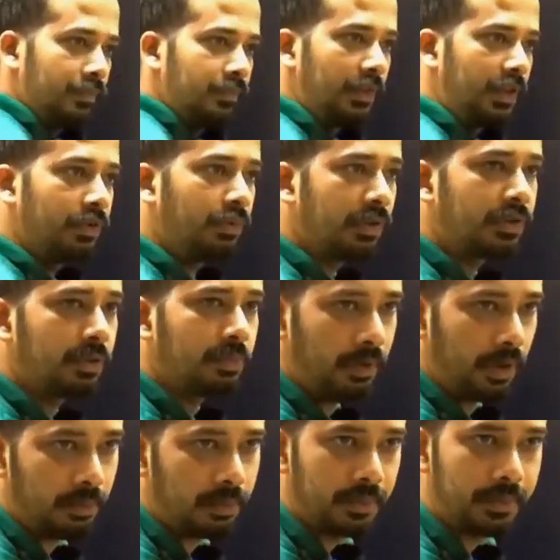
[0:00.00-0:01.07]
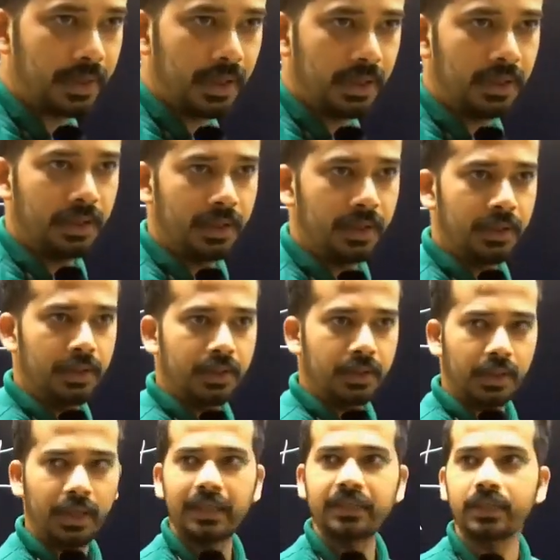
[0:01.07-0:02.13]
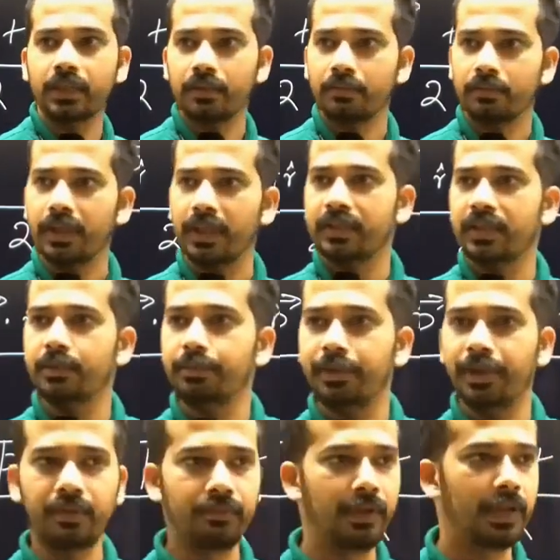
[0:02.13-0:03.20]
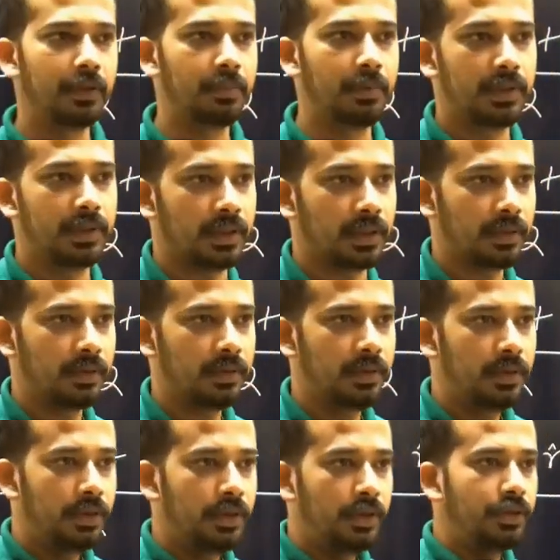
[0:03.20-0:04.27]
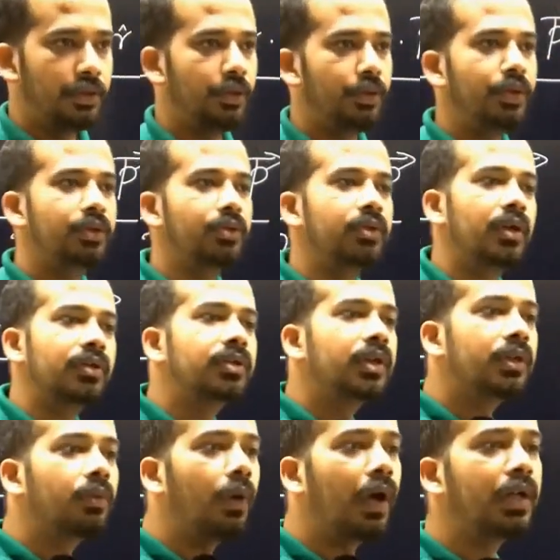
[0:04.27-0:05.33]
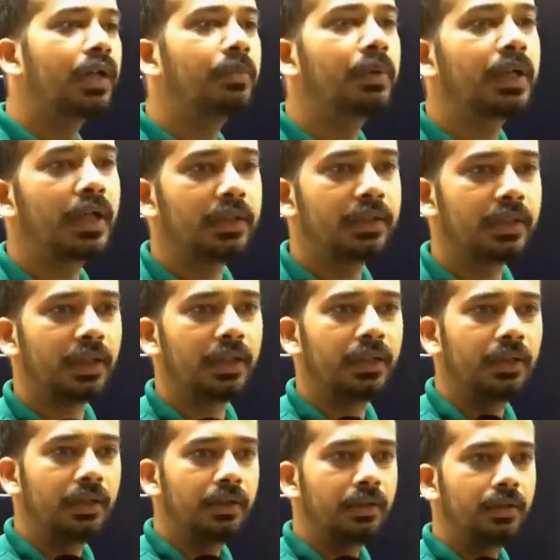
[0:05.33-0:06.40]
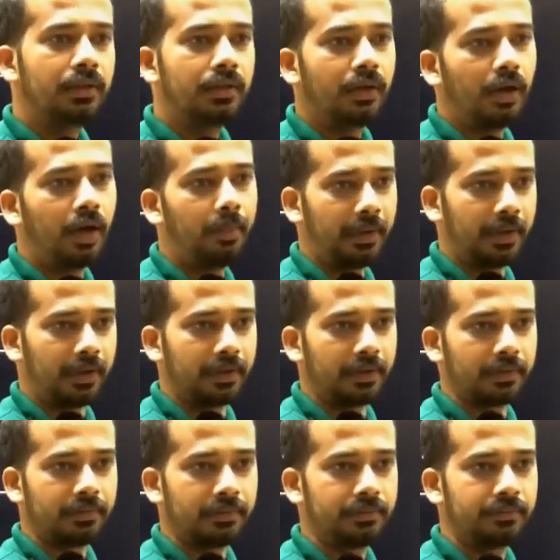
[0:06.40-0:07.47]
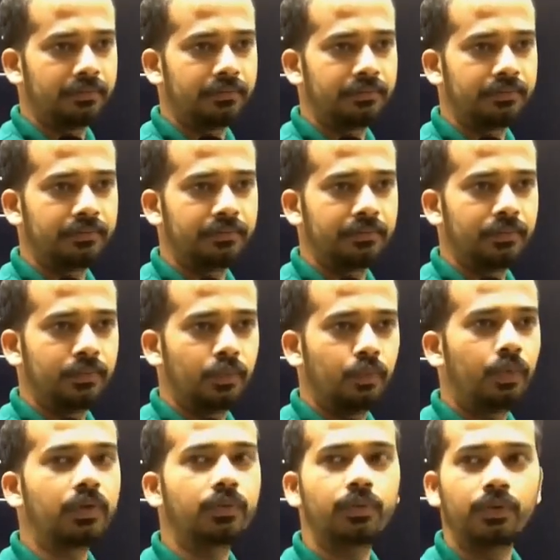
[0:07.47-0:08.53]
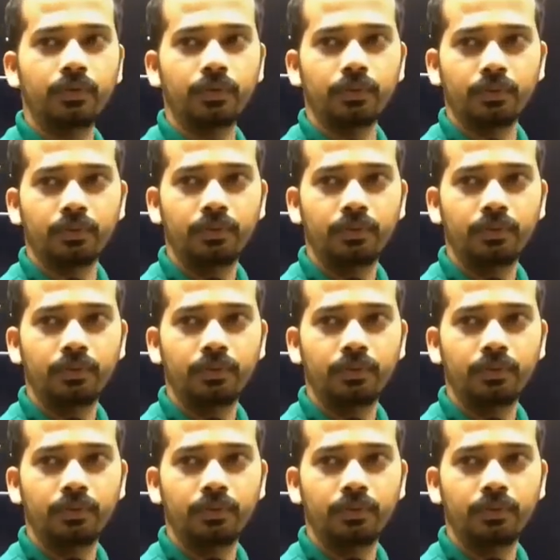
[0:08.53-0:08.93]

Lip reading: This was the problem, okay. Classical one, x and p are variable here. You need to construct quantum mechanical operator. What would you do?